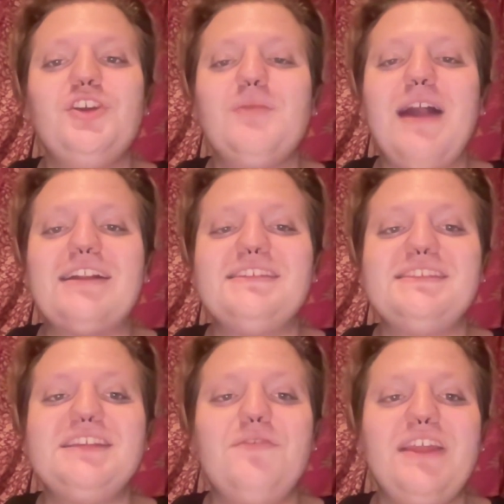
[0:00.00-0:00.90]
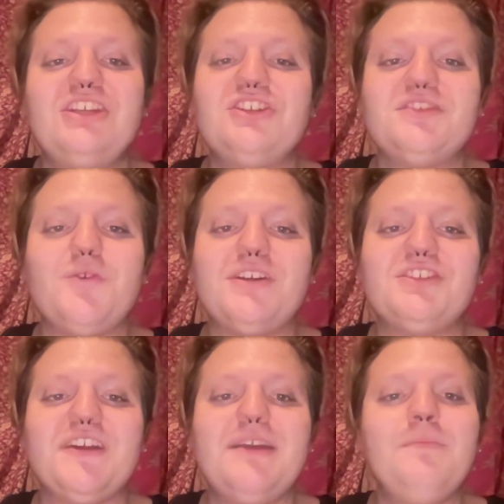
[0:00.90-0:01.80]
who practices divination or
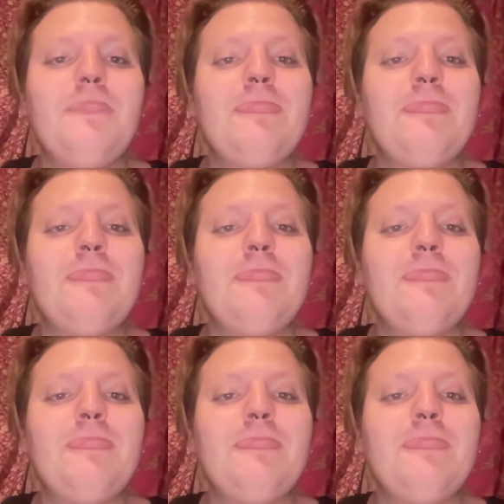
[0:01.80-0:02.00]
sorcery,